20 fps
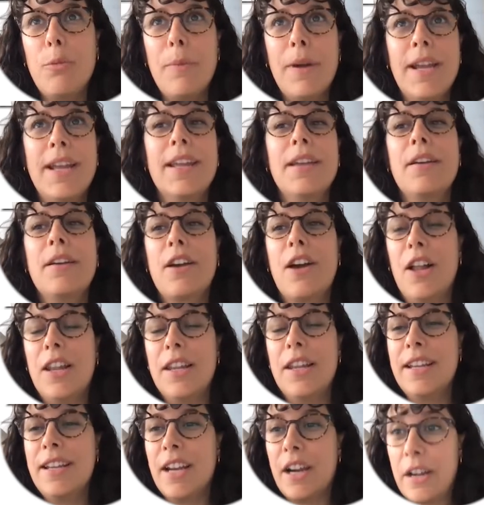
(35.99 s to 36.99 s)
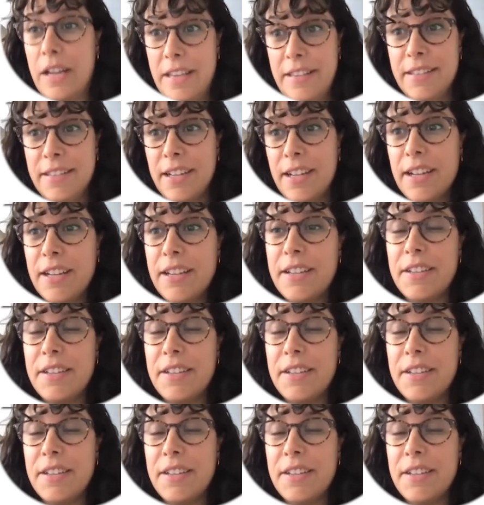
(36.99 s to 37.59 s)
my colleague Larissa